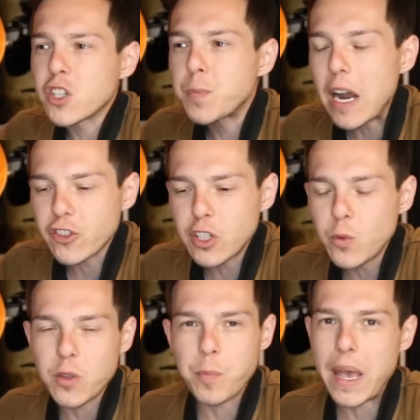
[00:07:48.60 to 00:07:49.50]
especially
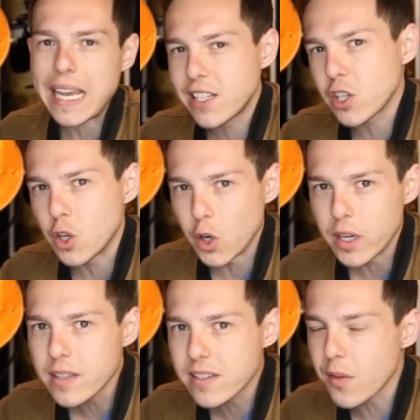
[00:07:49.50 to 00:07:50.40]
with baked
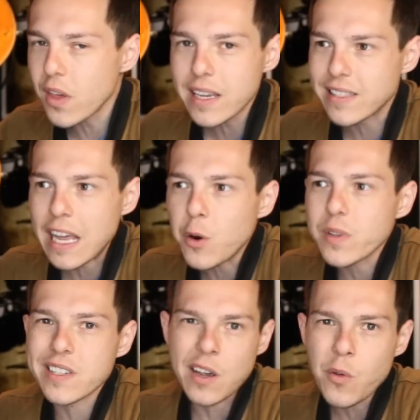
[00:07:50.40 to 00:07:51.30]
goods, the thing is they
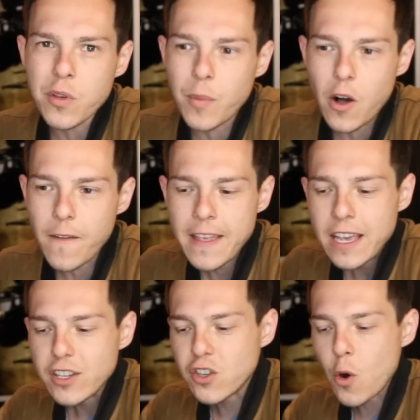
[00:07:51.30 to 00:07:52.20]
don't sell them all.
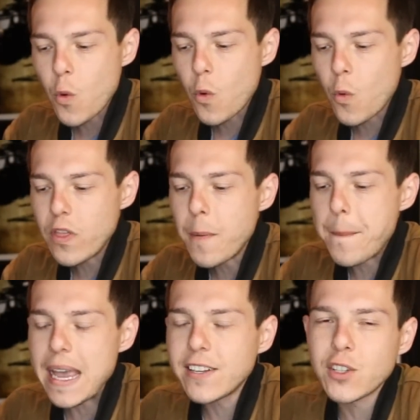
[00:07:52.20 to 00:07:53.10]
So when the
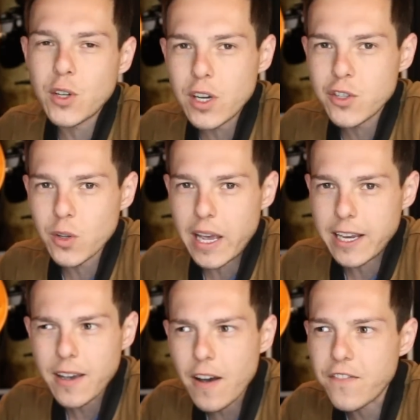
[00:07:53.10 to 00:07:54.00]
baked goods are
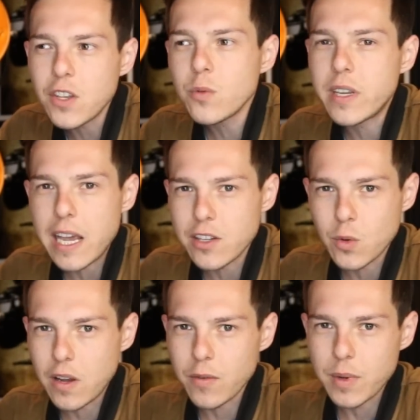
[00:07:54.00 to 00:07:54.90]
like a few days
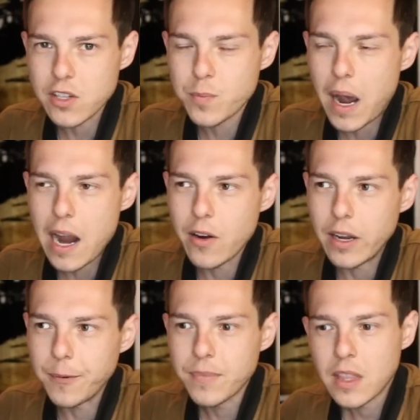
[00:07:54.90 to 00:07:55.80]
away from
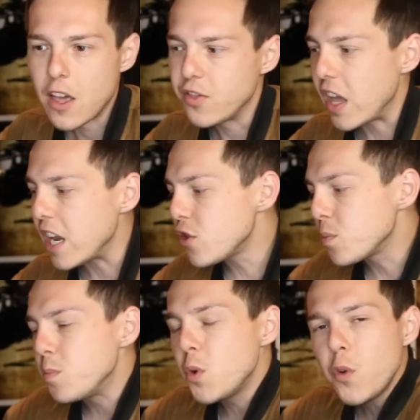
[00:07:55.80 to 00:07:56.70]
expiring, they
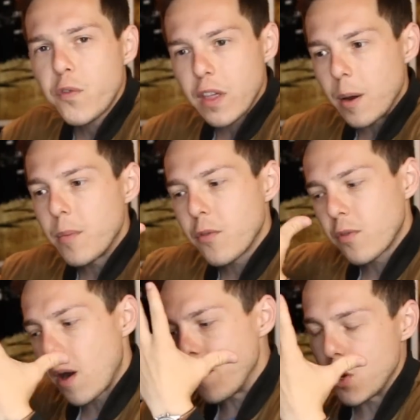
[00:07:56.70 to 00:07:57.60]
just move them
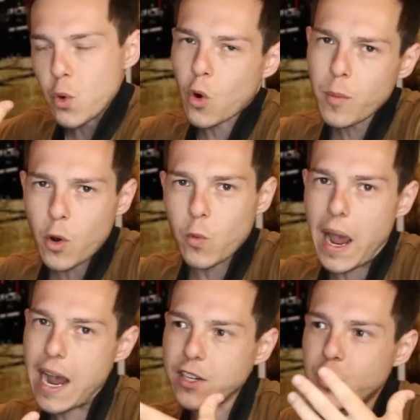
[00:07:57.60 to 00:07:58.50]
from the normal
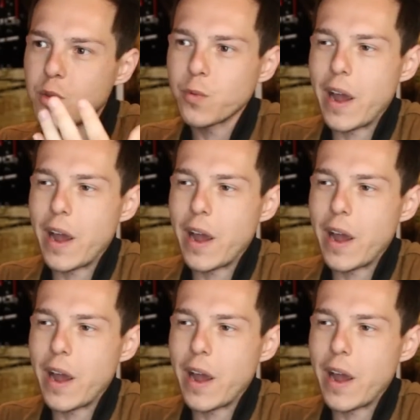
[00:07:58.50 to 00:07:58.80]
rack to the